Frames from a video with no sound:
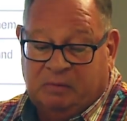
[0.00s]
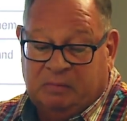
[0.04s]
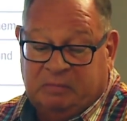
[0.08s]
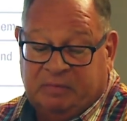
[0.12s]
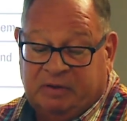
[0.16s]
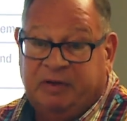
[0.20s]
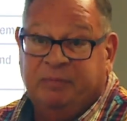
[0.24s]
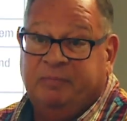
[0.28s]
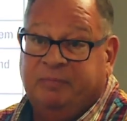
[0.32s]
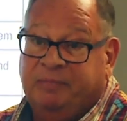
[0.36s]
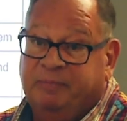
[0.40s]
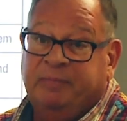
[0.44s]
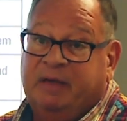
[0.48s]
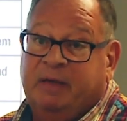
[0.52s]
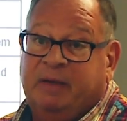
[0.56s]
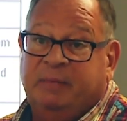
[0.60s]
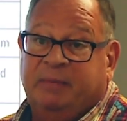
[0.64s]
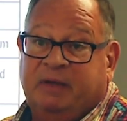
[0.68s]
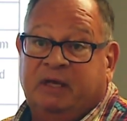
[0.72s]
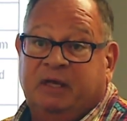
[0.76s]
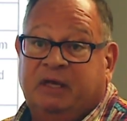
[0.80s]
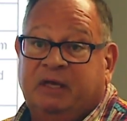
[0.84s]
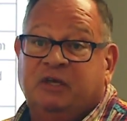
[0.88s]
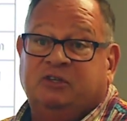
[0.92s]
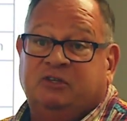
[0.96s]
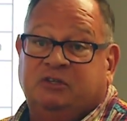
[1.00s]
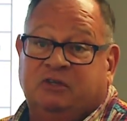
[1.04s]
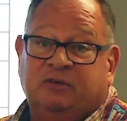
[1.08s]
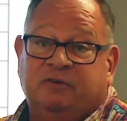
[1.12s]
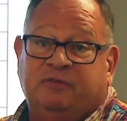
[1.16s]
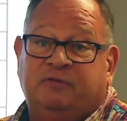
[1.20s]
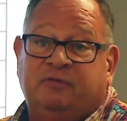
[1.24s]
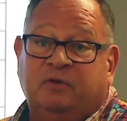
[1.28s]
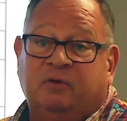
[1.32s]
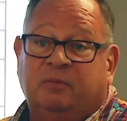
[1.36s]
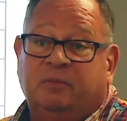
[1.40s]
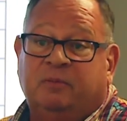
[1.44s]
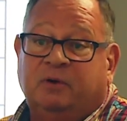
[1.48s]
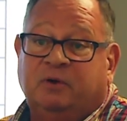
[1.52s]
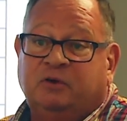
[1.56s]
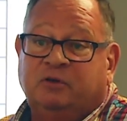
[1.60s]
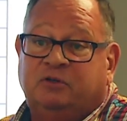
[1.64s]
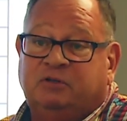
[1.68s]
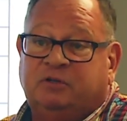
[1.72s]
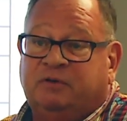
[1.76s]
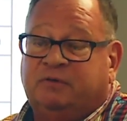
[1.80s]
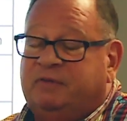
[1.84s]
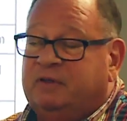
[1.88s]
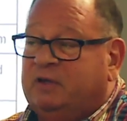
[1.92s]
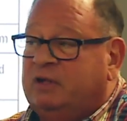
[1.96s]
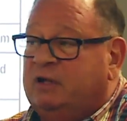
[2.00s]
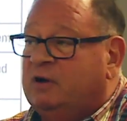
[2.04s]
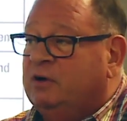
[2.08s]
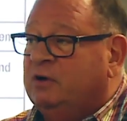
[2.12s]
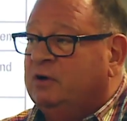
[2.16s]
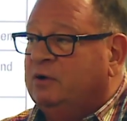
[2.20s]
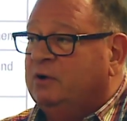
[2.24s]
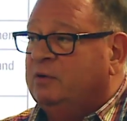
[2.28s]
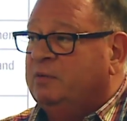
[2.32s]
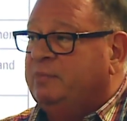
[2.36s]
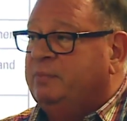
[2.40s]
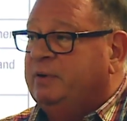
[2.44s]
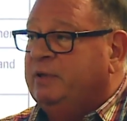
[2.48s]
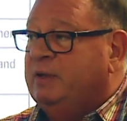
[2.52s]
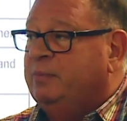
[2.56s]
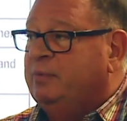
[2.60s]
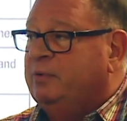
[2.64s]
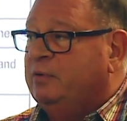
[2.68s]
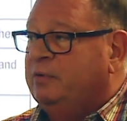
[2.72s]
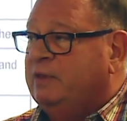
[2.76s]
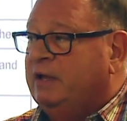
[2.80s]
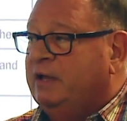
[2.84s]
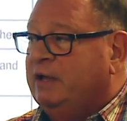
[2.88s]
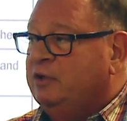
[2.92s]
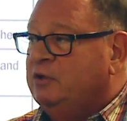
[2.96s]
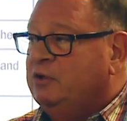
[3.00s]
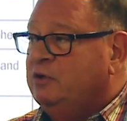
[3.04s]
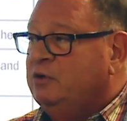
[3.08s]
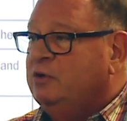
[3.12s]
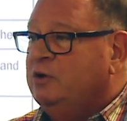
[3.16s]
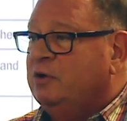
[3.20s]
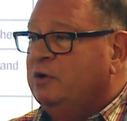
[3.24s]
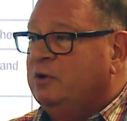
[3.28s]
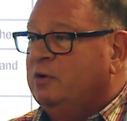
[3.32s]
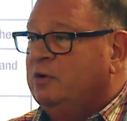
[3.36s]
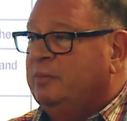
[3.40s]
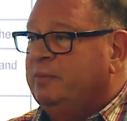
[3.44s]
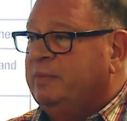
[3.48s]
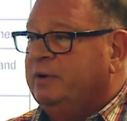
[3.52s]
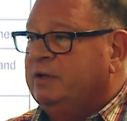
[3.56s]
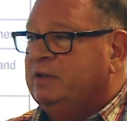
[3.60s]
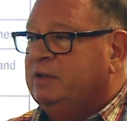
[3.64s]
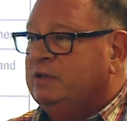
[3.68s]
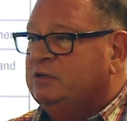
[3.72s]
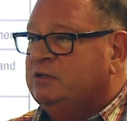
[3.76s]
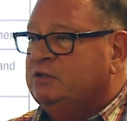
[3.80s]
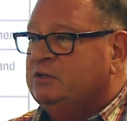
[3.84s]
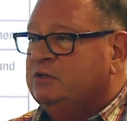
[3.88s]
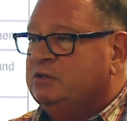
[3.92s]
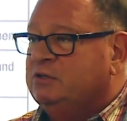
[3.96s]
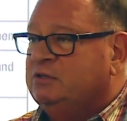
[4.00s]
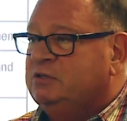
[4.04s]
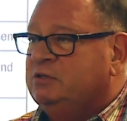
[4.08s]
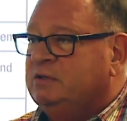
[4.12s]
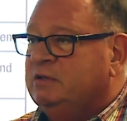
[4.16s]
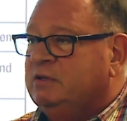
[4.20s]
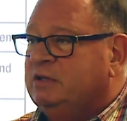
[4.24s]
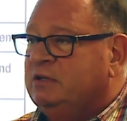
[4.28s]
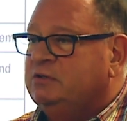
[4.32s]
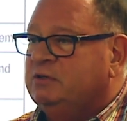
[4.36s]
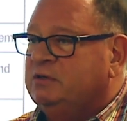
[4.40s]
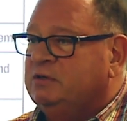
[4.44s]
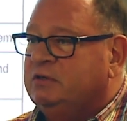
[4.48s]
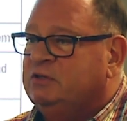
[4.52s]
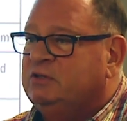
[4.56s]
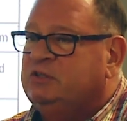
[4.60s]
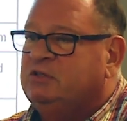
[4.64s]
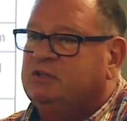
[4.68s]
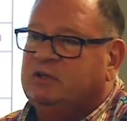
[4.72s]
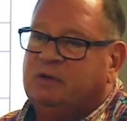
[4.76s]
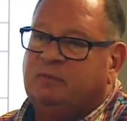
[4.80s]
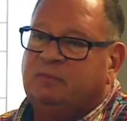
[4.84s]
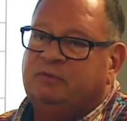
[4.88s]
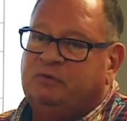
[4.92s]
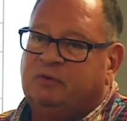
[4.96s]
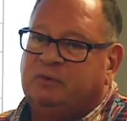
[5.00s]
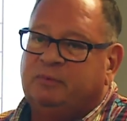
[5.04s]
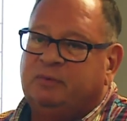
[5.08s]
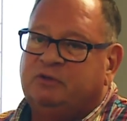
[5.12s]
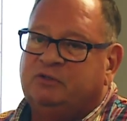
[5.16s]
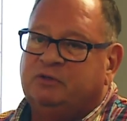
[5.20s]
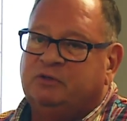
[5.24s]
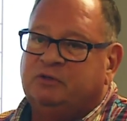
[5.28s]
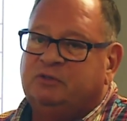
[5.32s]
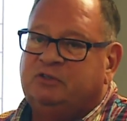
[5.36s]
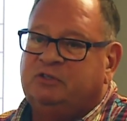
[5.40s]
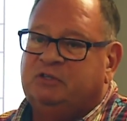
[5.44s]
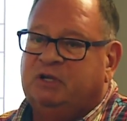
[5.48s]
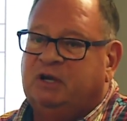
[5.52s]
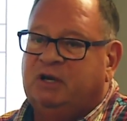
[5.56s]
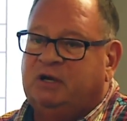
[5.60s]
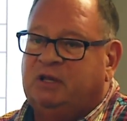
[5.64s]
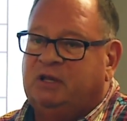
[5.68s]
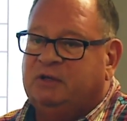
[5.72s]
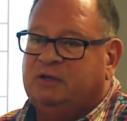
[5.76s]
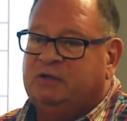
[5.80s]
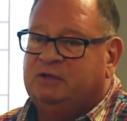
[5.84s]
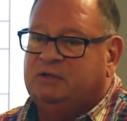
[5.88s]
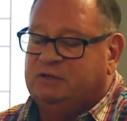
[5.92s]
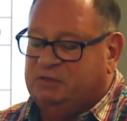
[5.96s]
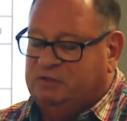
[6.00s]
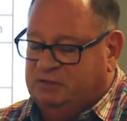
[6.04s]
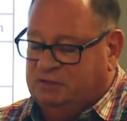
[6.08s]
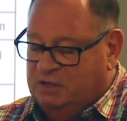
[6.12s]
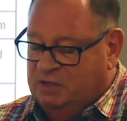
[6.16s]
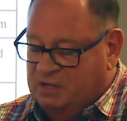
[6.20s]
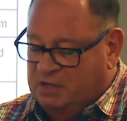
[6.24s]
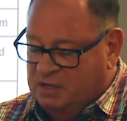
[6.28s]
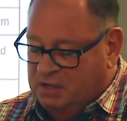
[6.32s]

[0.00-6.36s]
it maybe isn't for most of the younger people that you know, but this comes from a sociologist.